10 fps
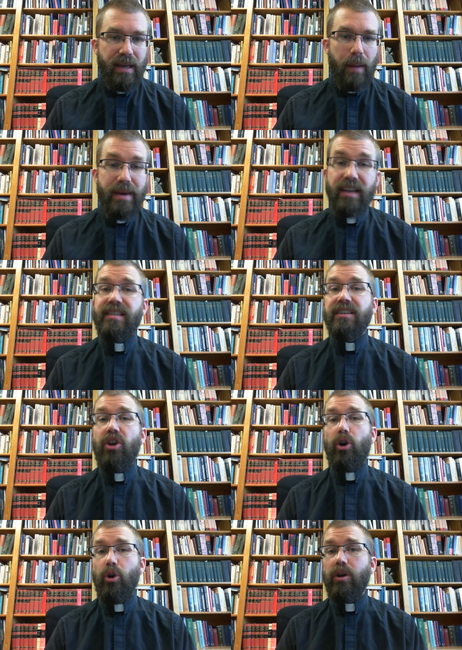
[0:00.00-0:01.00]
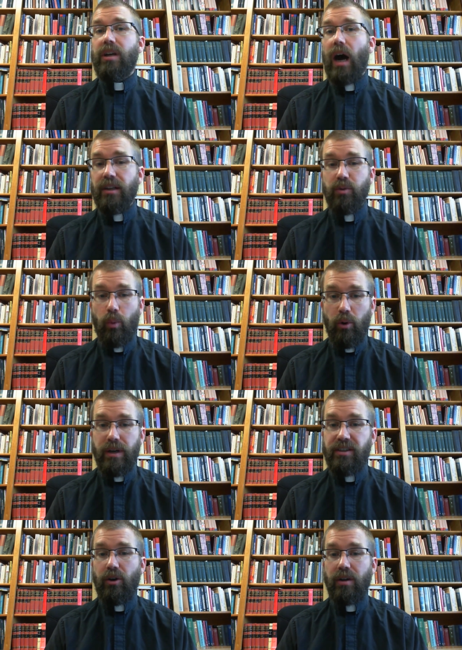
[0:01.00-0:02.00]
because he has heard God's word,
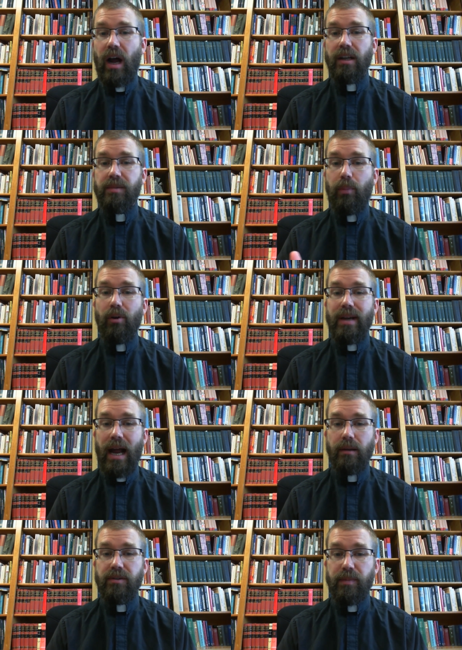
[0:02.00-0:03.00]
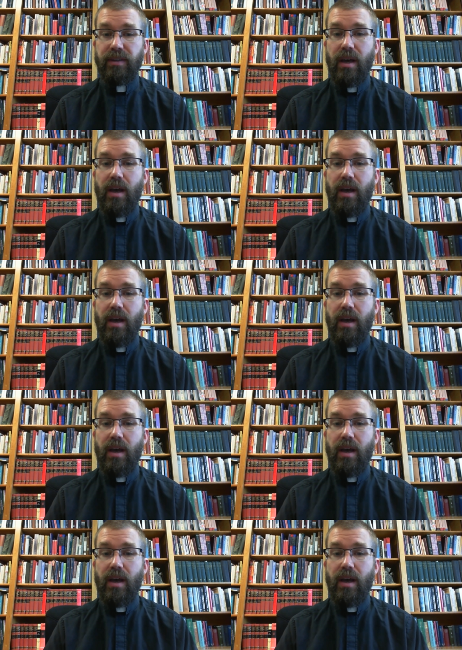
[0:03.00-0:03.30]
he's heard God's pronouncement